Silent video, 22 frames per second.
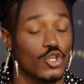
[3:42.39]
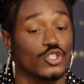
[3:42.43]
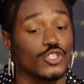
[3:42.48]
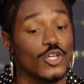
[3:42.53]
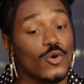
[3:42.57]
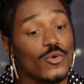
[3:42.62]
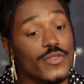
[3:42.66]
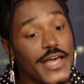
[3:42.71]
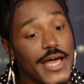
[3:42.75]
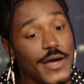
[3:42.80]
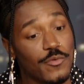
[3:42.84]

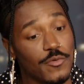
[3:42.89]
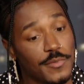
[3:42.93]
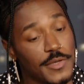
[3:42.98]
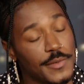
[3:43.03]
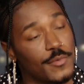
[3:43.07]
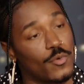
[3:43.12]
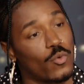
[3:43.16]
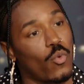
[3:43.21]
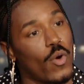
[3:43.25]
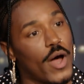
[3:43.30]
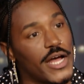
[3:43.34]
so that when
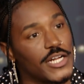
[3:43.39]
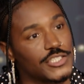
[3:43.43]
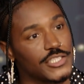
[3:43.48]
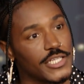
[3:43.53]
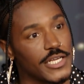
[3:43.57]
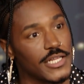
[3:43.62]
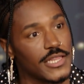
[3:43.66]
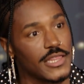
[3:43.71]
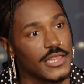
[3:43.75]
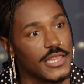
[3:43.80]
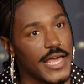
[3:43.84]
people watch
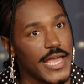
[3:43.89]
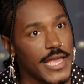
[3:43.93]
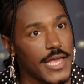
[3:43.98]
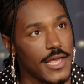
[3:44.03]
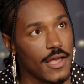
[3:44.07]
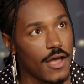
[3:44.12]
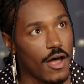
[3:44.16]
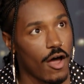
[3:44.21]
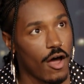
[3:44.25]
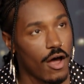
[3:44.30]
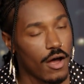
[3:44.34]
it,
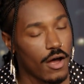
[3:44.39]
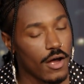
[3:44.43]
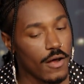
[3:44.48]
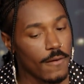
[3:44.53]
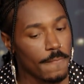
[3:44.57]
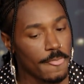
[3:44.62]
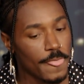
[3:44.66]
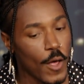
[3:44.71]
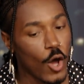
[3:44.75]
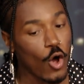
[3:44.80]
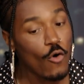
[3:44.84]
they
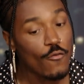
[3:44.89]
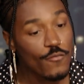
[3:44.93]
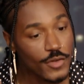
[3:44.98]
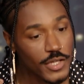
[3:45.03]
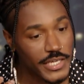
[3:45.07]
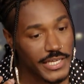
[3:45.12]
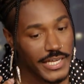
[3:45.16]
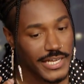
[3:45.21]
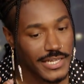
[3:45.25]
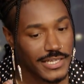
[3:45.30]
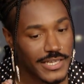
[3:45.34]

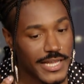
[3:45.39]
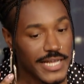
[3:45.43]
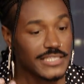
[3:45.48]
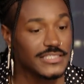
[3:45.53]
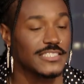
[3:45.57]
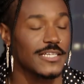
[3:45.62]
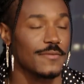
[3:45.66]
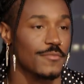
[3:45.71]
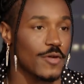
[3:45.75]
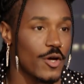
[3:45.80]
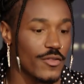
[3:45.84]
hopefully it lets
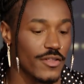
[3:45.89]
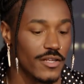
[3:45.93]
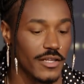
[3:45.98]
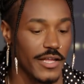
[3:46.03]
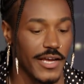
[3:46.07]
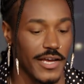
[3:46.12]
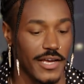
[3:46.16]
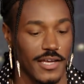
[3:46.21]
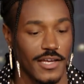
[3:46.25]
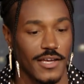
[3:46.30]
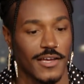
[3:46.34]
them know that,
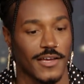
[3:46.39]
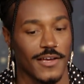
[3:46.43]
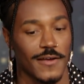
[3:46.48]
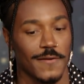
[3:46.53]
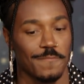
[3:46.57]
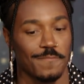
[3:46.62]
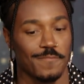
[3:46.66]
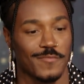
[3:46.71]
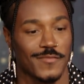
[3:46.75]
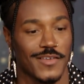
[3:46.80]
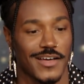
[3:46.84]
like,
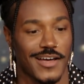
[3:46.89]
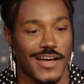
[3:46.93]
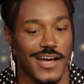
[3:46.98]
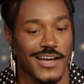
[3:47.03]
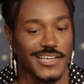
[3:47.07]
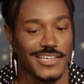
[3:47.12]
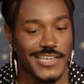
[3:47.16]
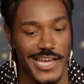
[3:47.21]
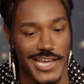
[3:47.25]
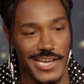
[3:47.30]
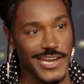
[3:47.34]
a
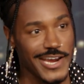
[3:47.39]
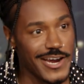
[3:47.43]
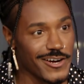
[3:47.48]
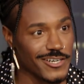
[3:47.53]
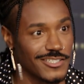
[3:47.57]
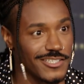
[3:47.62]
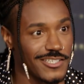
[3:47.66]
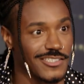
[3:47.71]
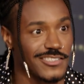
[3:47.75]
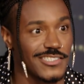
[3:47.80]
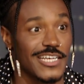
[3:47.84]
gay
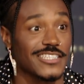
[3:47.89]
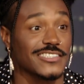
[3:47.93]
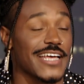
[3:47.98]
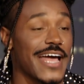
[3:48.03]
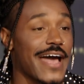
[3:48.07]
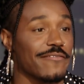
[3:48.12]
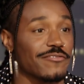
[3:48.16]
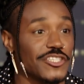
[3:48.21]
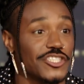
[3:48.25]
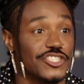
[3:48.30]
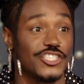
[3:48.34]
character doesn't
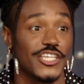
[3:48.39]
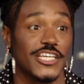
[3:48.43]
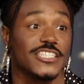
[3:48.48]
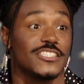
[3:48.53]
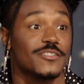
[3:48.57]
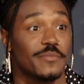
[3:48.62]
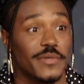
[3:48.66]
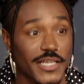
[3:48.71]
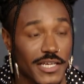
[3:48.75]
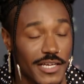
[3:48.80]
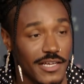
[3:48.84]
have to
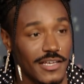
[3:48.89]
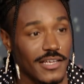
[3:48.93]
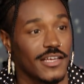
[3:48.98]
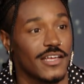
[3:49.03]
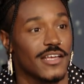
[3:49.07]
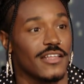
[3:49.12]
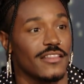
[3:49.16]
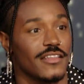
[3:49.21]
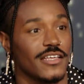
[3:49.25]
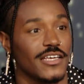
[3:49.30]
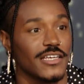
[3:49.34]
just be
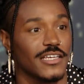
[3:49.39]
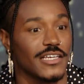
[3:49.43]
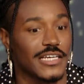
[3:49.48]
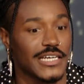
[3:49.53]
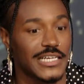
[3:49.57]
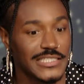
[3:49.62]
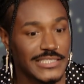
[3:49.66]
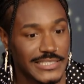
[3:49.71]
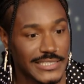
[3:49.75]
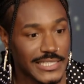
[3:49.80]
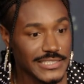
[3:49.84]
the
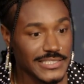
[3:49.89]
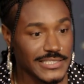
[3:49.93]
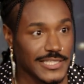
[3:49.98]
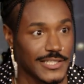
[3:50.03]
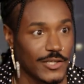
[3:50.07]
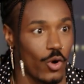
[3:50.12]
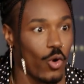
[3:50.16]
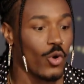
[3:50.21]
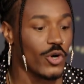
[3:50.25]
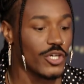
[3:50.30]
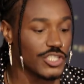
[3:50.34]

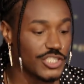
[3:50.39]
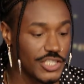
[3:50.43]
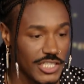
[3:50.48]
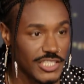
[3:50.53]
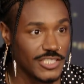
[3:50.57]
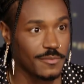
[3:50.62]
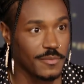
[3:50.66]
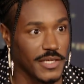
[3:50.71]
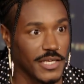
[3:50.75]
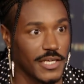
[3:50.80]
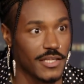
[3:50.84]
assistant or
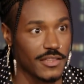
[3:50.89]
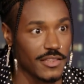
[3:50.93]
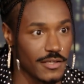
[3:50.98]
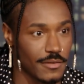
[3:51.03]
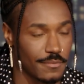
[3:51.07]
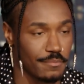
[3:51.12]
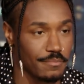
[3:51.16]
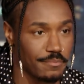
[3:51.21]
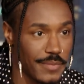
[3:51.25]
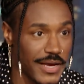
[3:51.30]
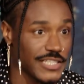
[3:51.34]
just be the
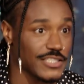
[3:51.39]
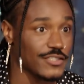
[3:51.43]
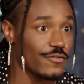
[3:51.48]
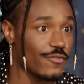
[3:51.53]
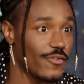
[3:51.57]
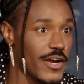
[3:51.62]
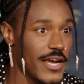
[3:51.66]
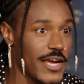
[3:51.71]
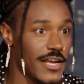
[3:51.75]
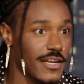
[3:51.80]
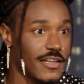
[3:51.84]
best
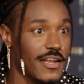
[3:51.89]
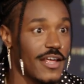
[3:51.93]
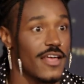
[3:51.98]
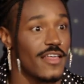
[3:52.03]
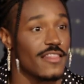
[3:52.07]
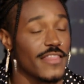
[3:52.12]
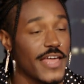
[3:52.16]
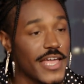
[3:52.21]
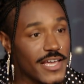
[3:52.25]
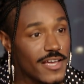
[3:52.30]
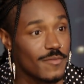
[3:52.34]
friend.
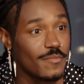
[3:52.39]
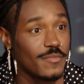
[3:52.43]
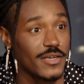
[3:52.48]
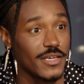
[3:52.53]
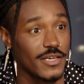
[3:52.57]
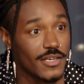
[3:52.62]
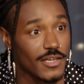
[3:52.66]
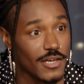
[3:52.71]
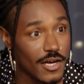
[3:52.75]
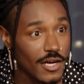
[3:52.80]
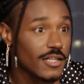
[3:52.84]
They could
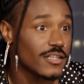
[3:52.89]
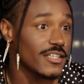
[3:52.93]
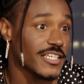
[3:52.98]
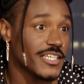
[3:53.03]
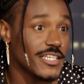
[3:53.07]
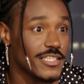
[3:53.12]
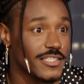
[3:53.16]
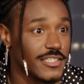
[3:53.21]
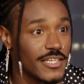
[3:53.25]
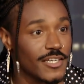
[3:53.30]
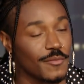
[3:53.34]
be a
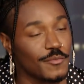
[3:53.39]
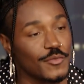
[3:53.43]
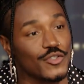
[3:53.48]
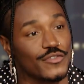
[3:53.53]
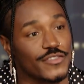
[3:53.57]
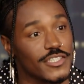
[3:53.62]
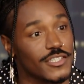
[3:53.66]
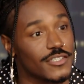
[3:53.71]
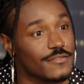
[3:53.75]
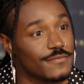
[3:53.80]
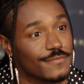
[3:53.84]
lead in a
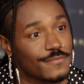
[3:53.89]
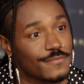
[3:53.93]
movie.